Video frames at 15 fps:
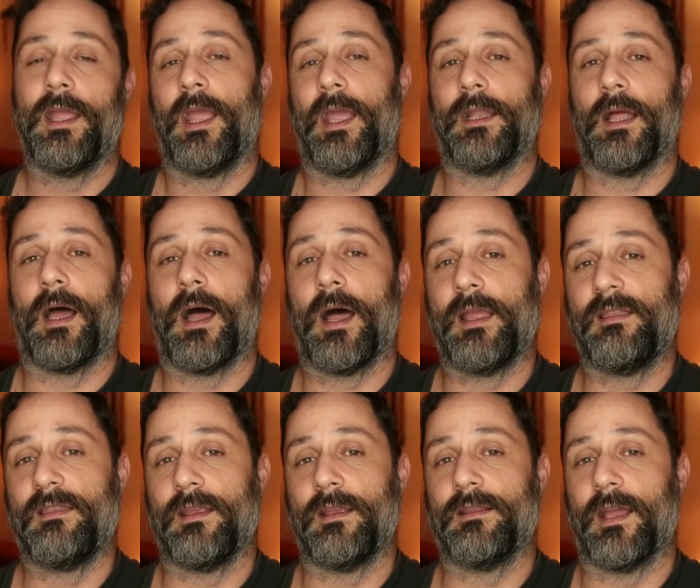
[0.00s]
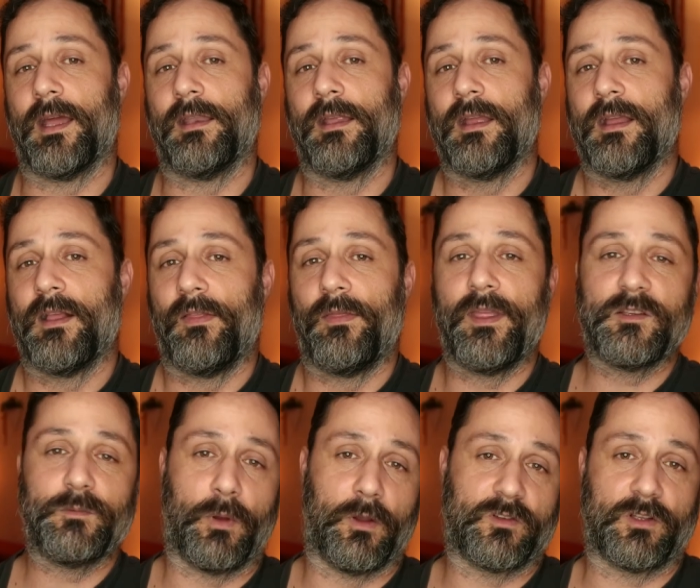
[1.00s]
and I think that this
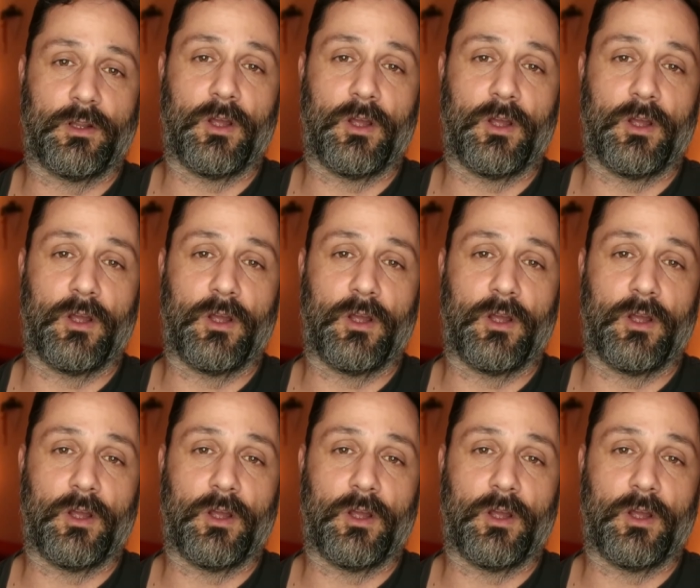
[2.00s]
post